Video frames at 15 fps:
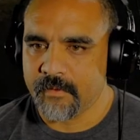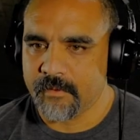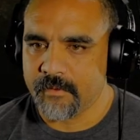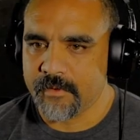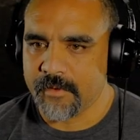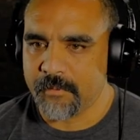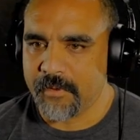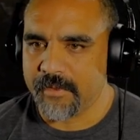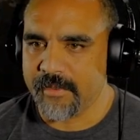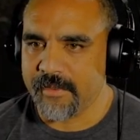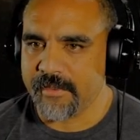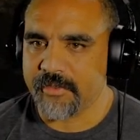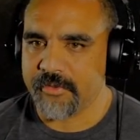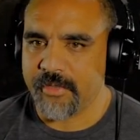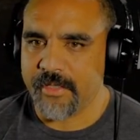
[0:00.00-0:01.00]
Let's put this
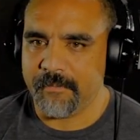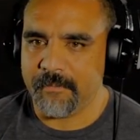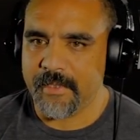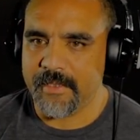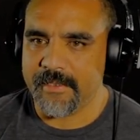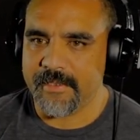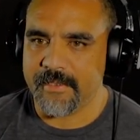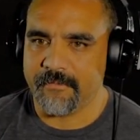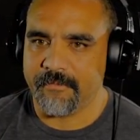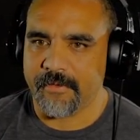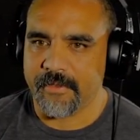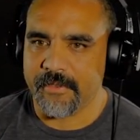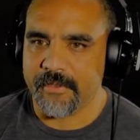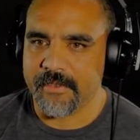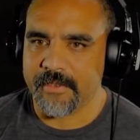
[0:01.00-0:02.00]
straight piece in
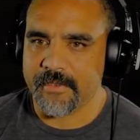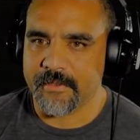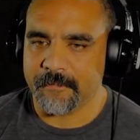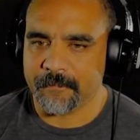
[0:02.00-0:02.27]
first.